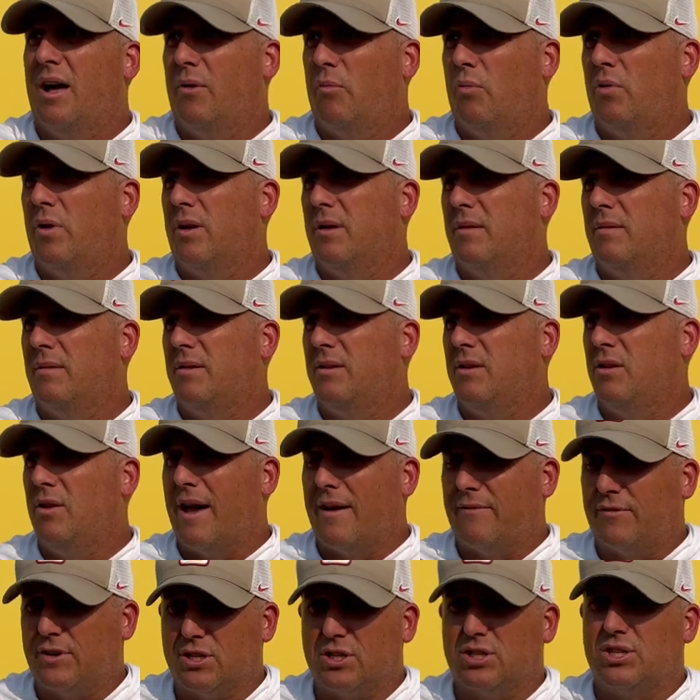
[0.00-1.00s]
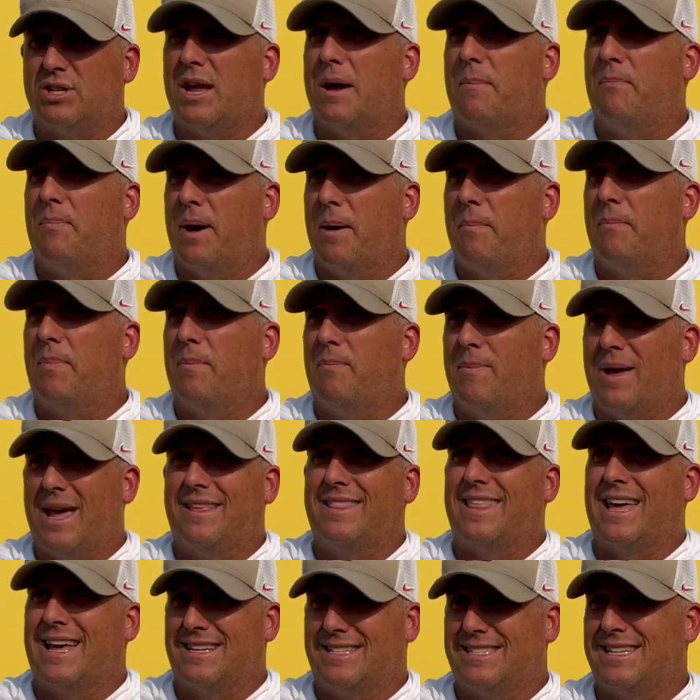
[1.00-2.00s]
when you have to step up and
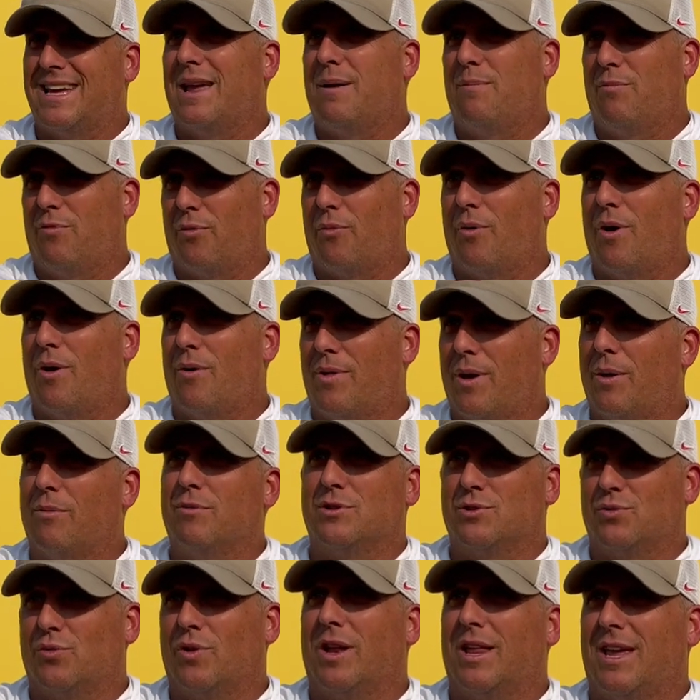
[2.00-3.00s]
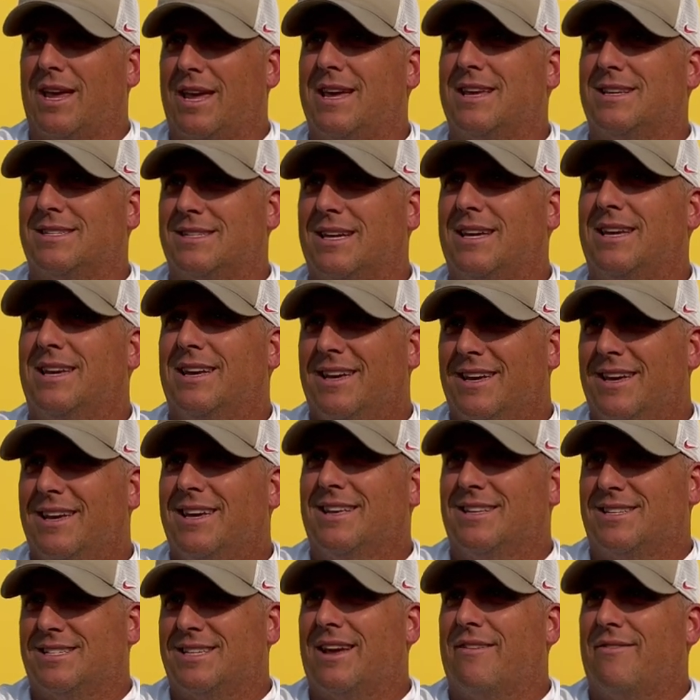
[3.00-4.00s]
make that same throw that was really easy
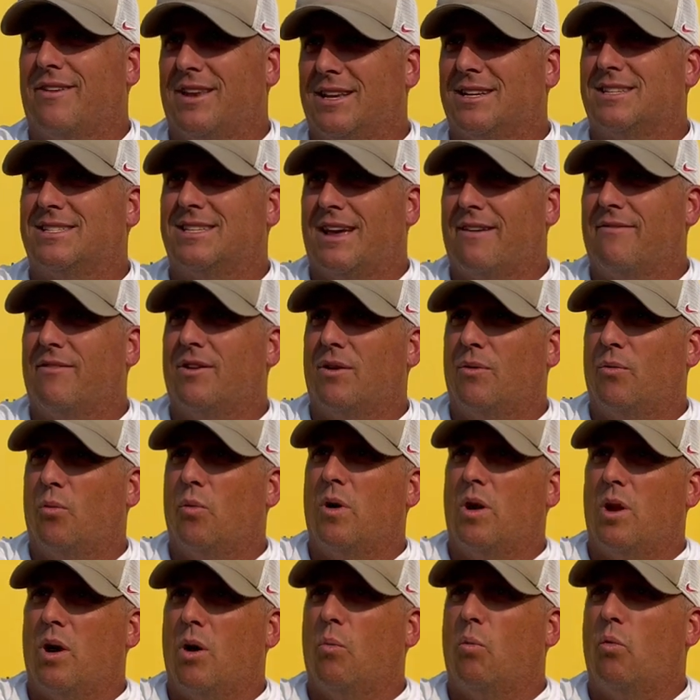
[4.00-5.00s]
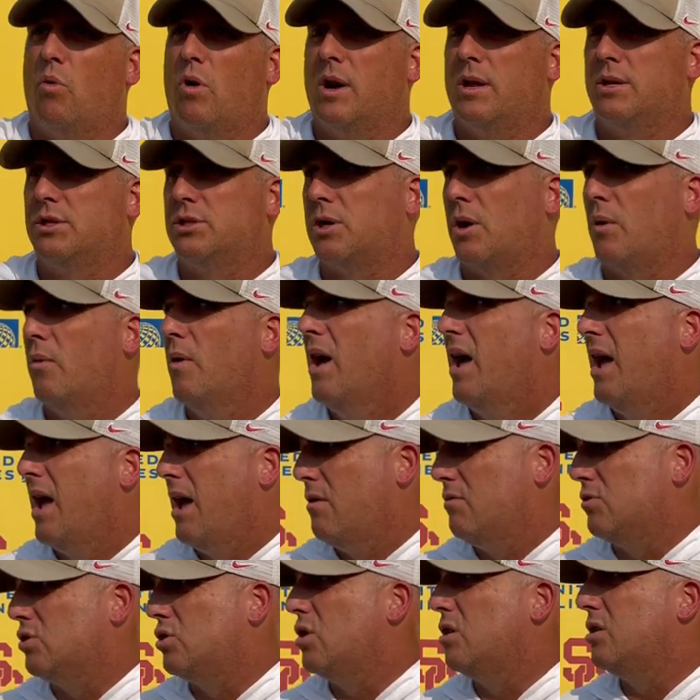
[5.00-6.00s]
in 7-on-7 and 1-on-1. So
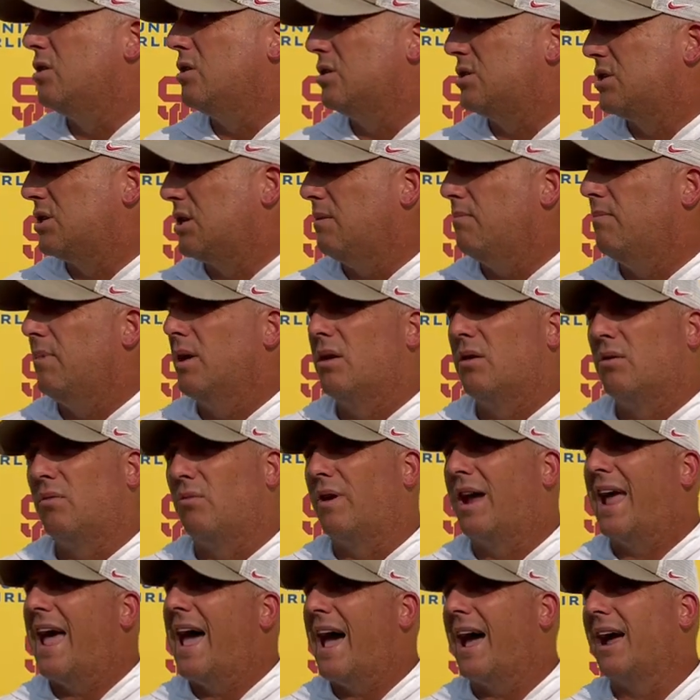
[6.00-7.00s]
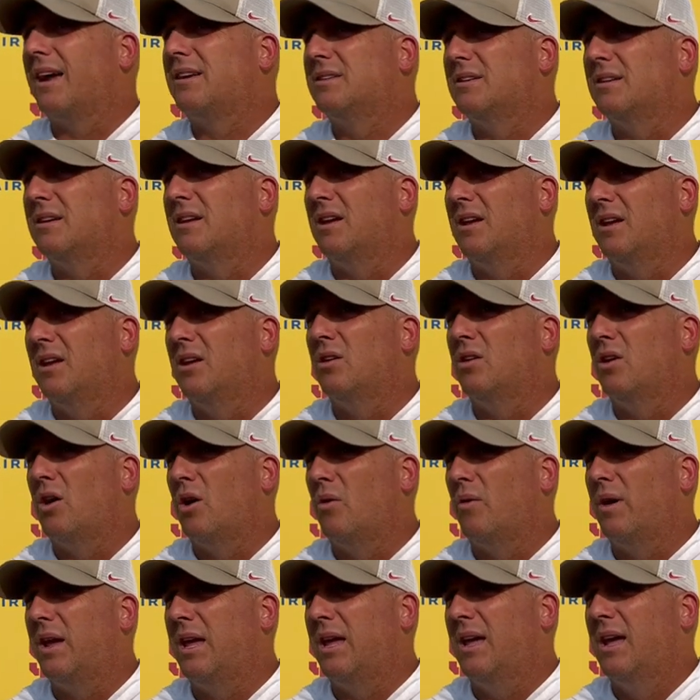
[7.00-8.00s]
it was good to see Miller react.
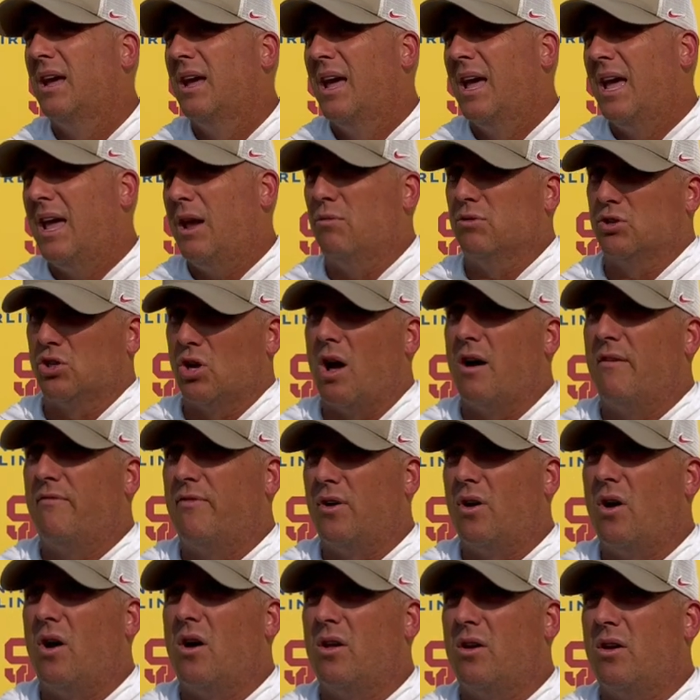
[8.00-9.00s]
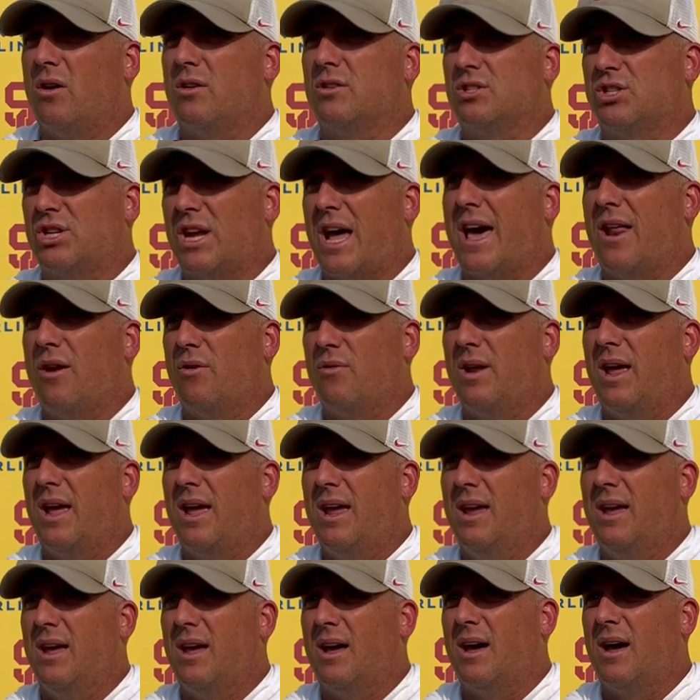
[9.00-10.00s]
He was off and on
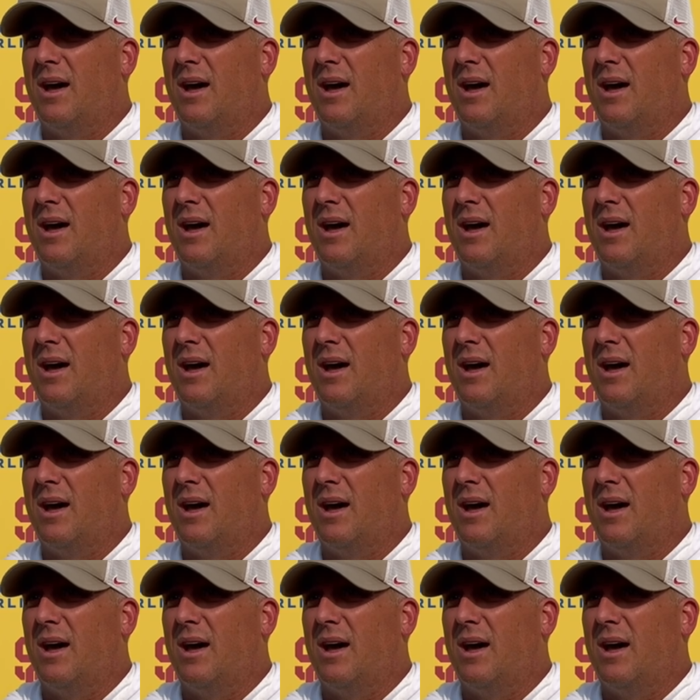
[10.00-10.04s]
Saturday